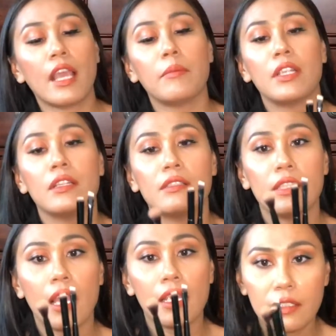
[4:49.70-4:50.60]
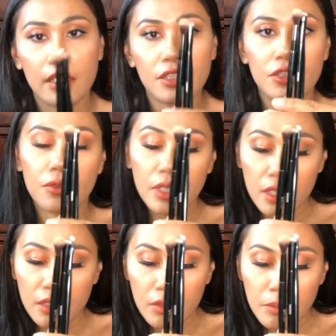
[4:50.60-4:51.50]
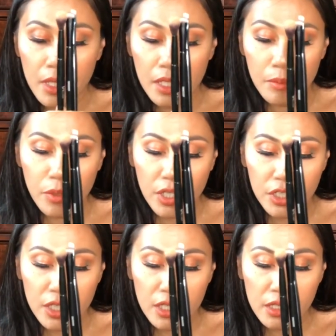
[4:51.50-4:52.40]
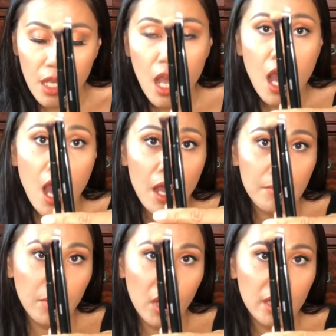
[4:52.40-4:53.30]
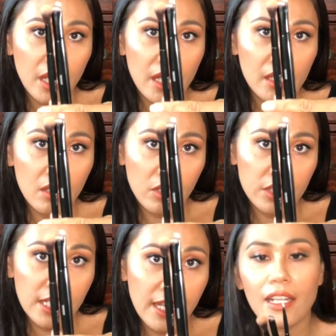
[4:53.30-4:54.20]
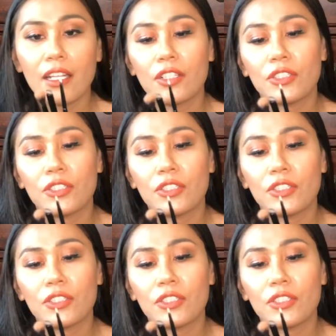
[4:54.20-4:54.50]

came in a set. These three little mini brushes I bought at Ulta and I'll